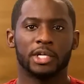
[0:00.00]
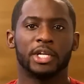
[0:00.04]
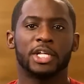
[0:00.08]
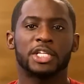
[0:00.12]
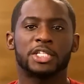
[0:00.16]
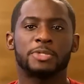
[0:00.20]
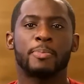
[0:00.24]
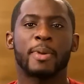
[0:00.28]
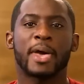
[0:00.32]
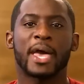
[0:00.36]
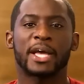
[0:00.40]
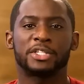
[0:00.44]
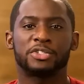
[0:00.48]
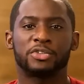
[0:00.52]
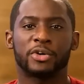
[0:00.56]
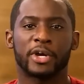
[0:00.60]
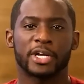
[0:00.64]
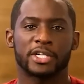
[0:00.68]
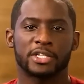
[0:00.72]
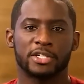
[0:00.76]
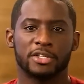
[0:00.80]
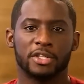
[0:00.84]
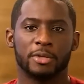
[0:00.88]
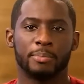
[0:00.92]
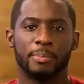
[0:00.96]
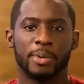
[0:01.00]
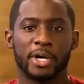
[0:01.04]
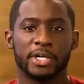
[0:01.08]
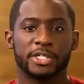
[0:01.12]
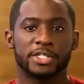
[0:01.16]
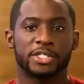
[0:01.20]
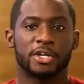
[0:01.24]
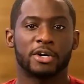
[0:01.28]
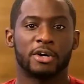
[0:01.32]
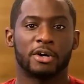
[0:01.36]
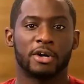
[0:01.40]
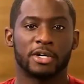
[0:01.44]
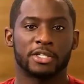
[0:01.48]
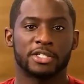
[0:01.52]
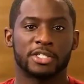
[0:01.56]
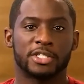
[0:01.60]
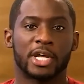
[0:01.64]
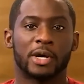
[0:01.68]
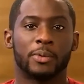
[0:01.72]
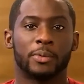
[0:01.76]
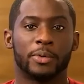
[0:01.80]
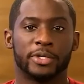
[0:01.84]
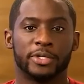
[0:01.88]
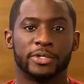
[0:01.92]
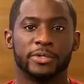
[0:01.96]
Let's backtrack to the punch cards
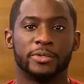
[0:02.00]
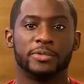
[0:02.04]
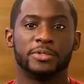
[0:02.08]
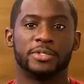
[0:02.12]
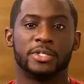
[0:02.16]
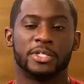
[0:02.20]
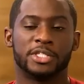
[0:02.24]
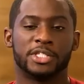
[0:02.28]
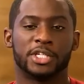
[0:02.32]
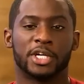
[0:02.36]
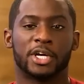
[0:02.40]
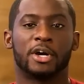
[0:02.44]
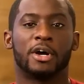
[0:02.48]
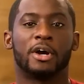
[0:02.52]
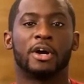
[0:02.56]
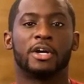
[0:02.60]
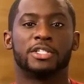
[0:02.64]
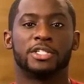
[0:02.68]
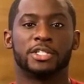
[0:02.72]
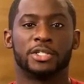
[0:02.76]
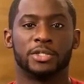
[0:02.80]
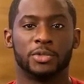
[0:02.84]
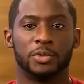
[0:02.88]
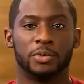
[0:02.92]
that were used in Jacquard's